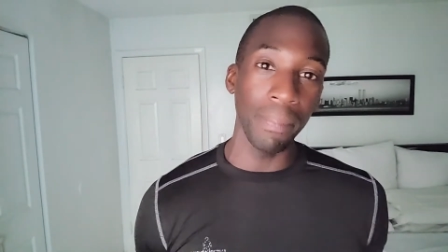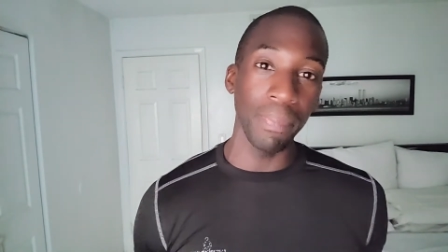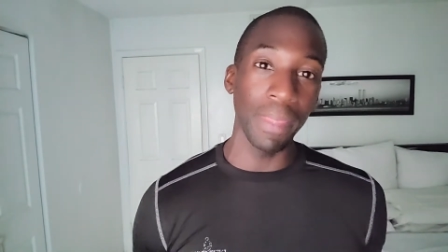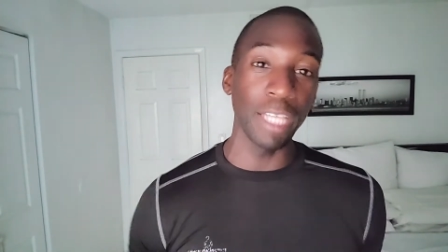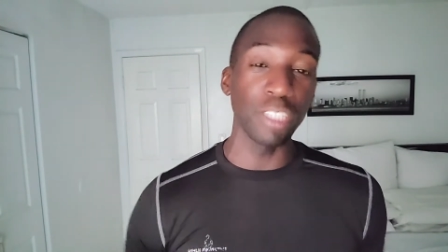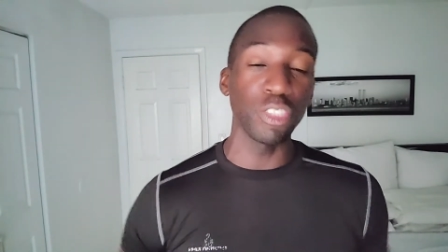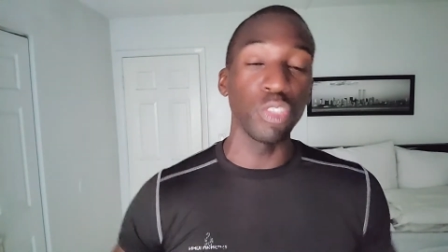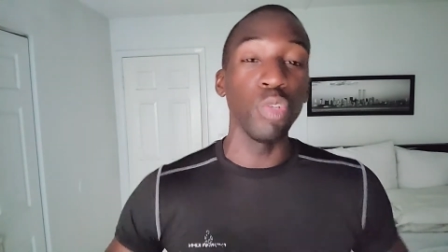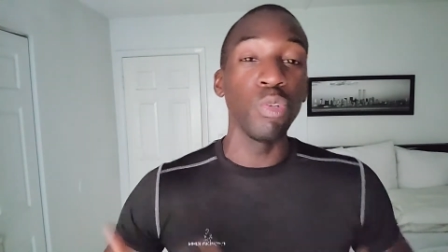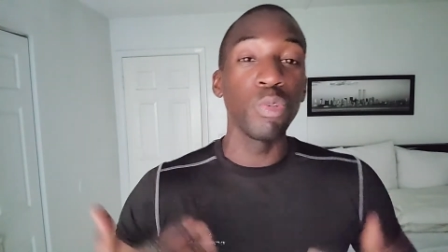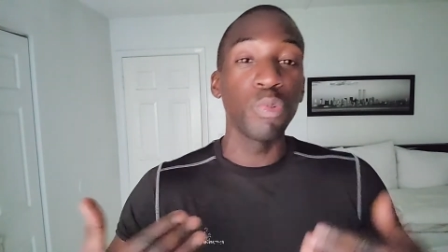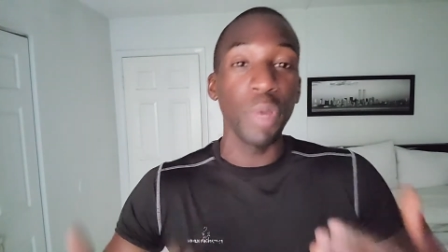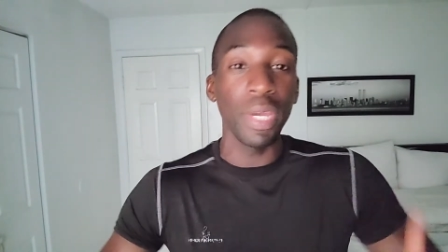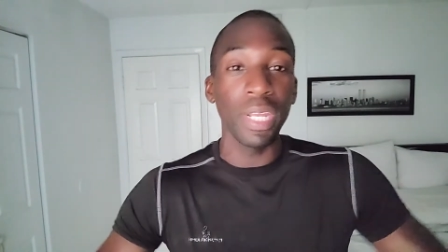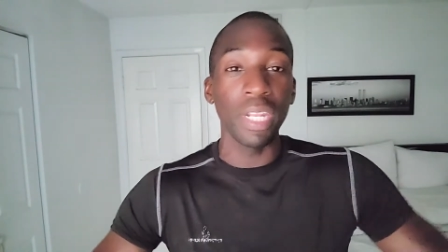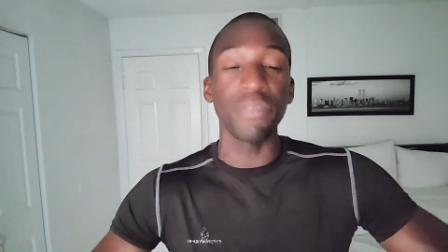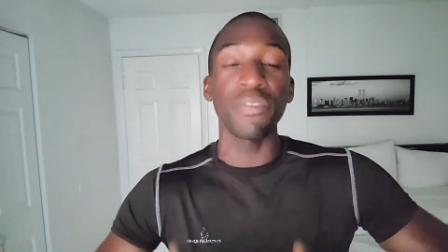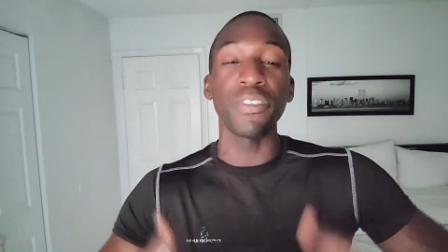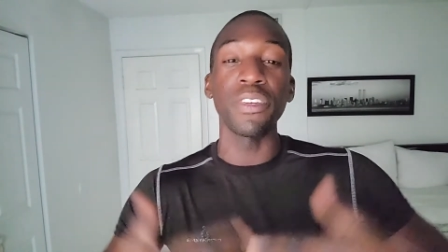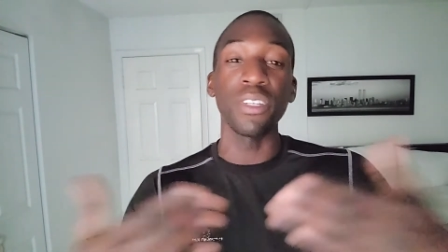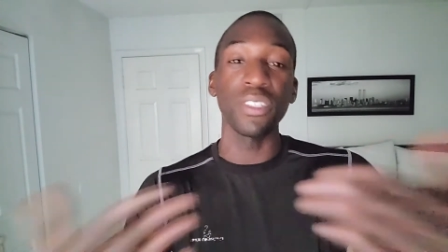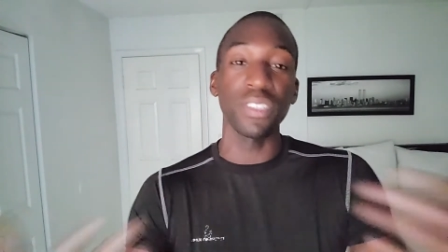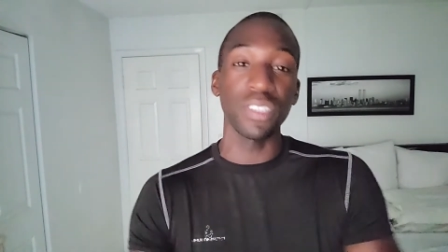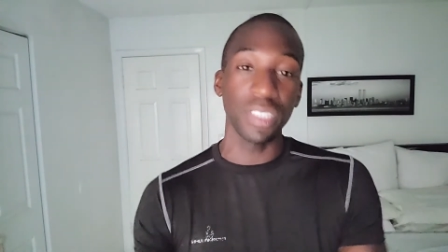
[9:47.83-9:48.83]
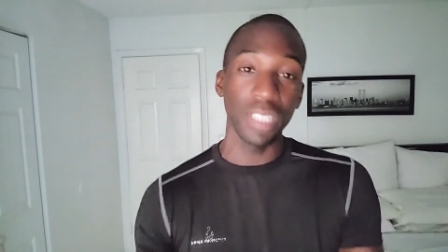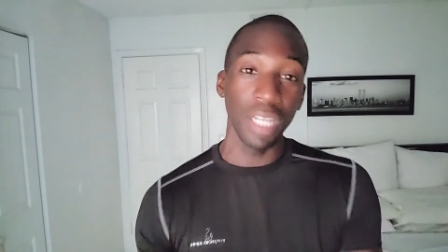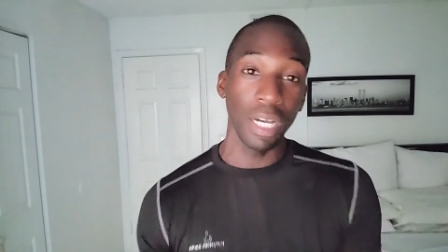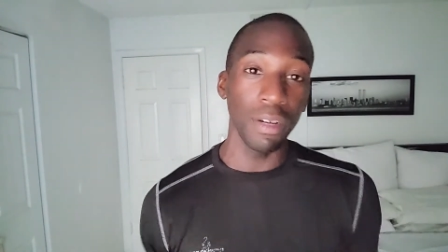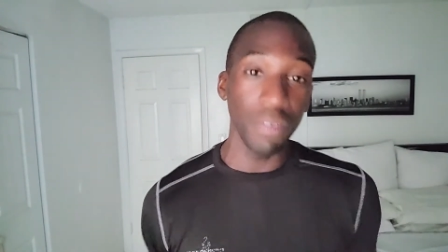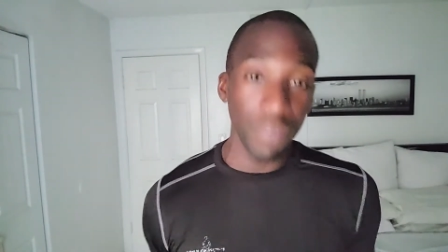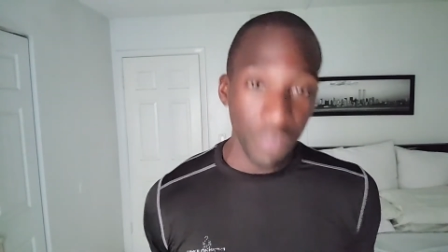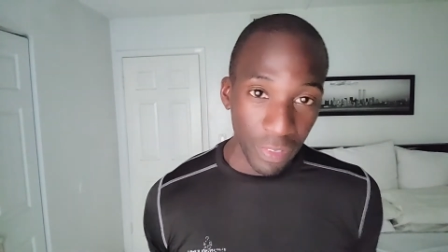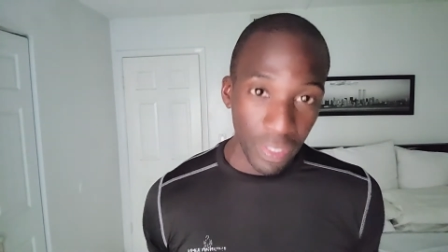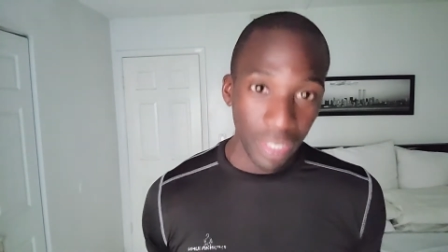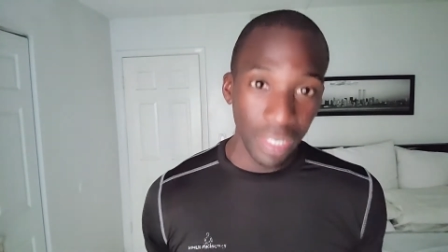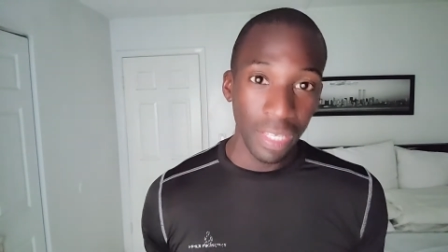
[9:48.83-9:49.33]
that you created for
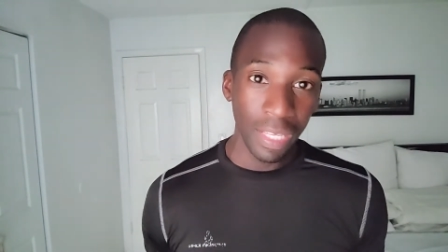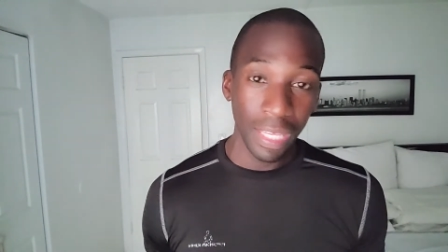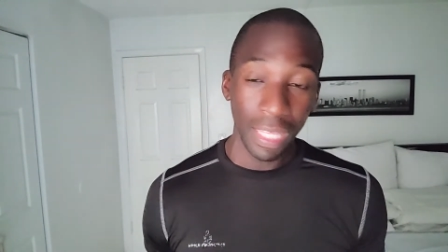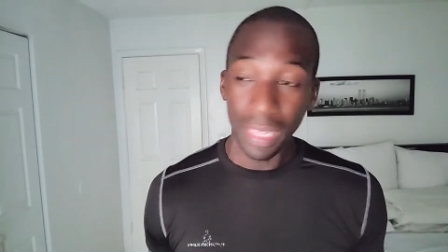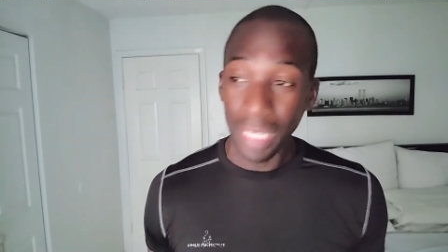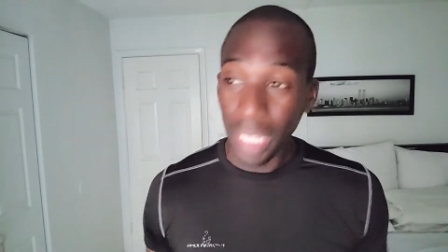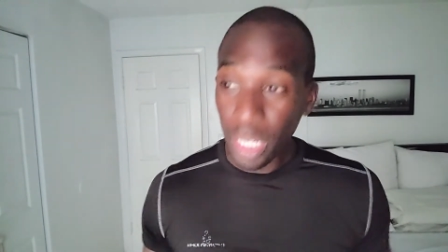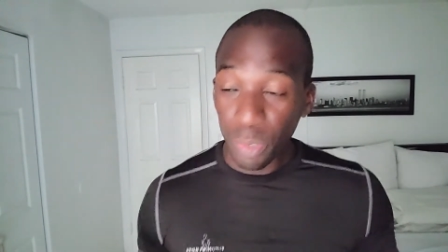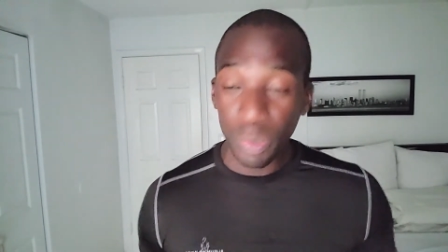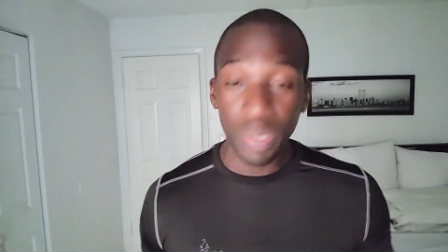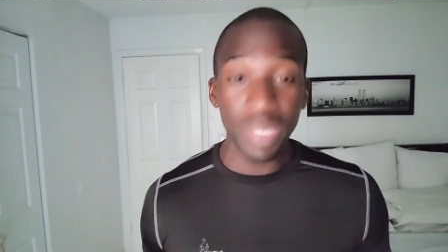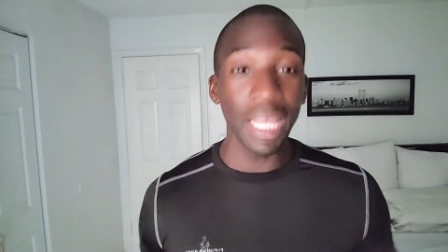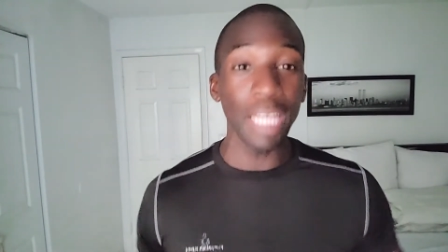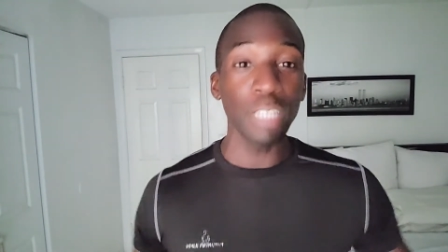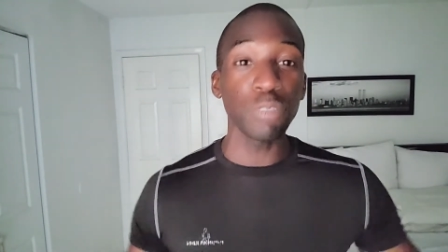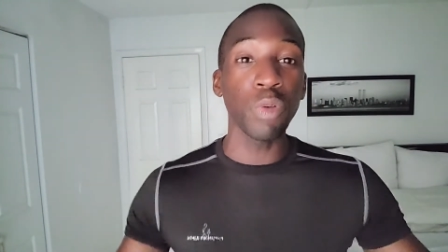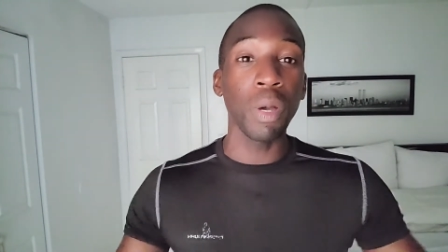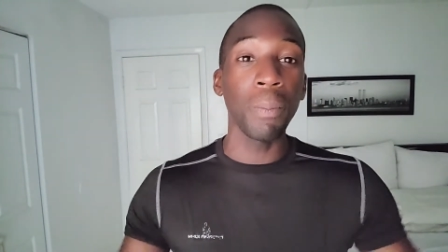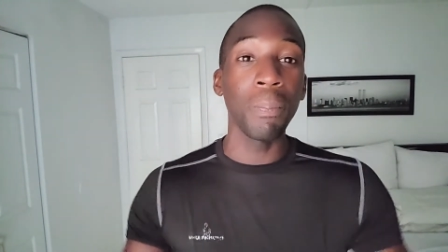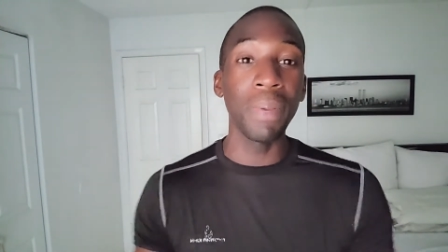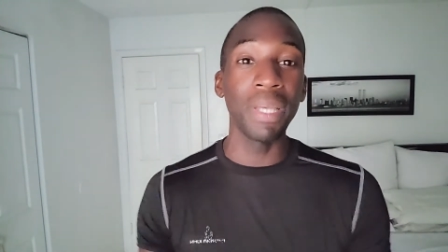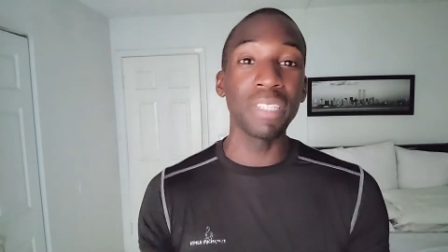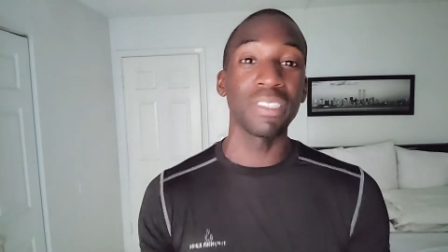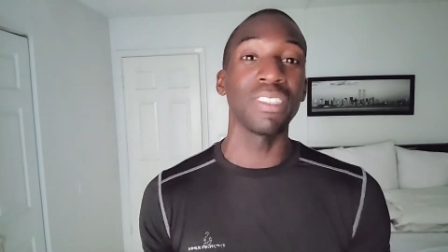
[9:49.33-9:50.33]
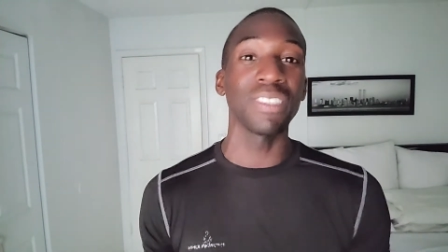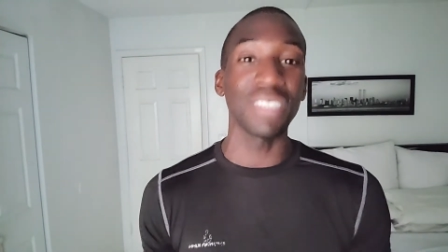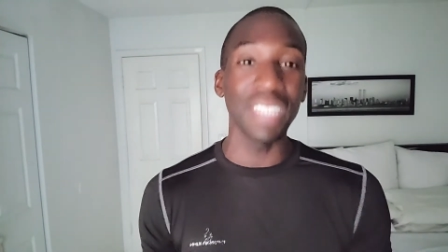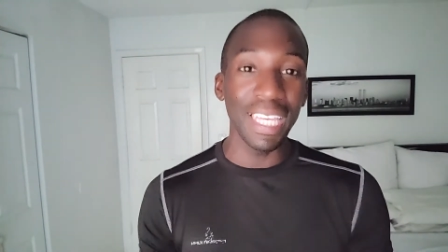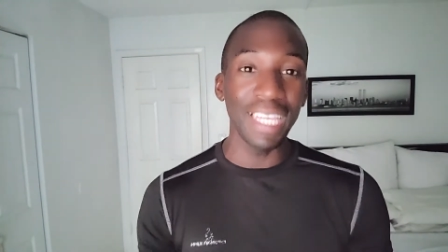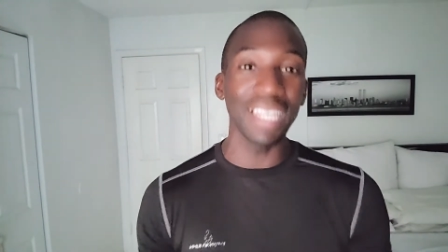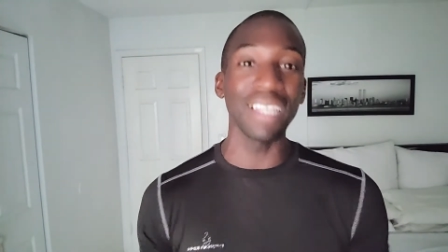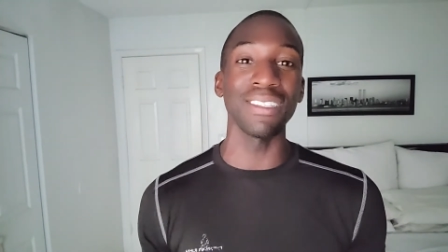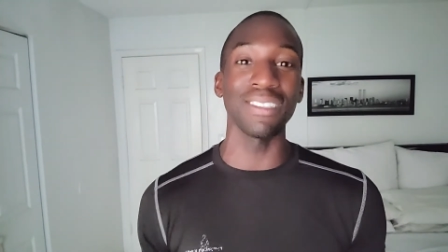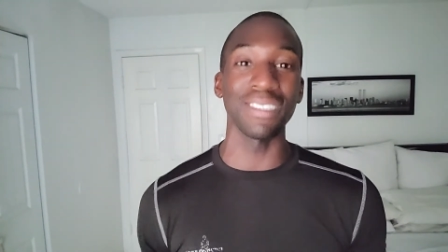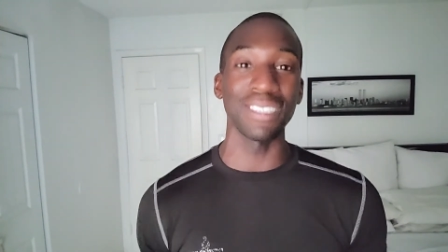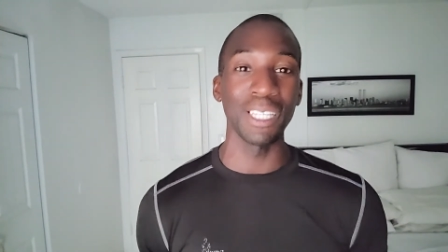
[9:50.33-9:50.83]
yourself. Literally, that's what business
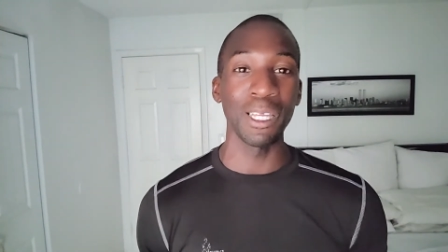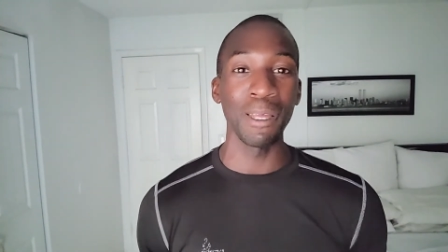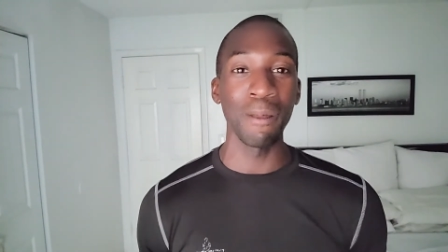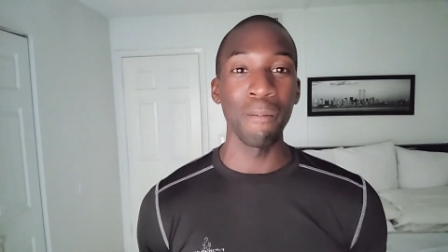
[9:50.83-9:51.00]
is.